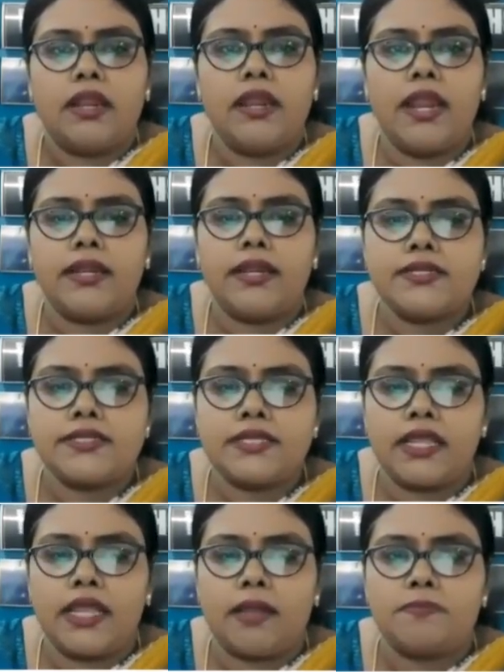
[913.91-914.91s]
Let us
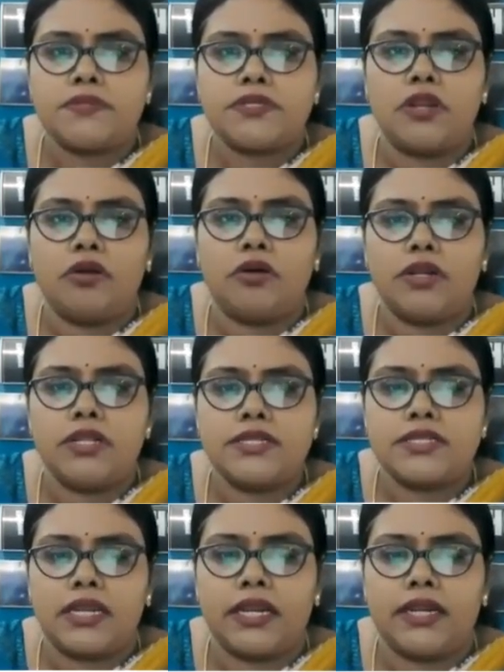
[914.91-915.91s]
say epsilon
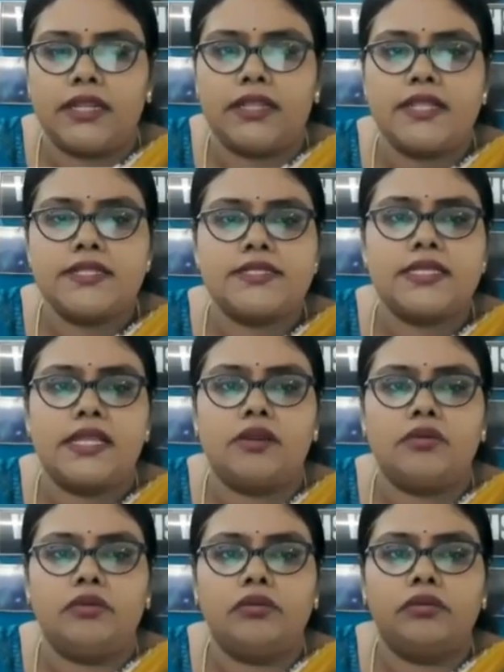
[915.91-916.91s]
is greater than
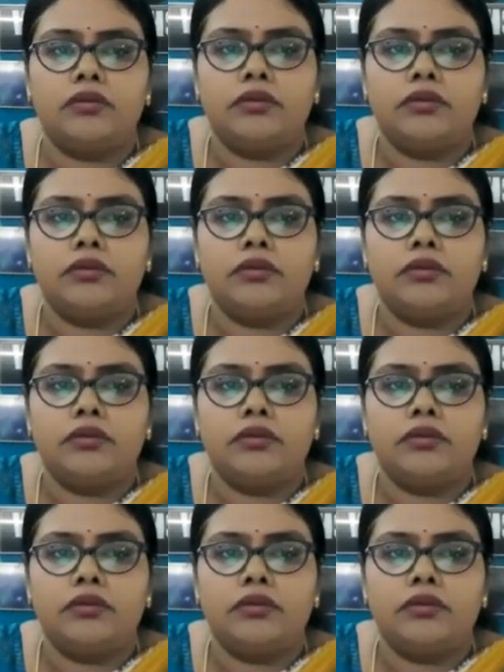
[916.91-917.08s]
0.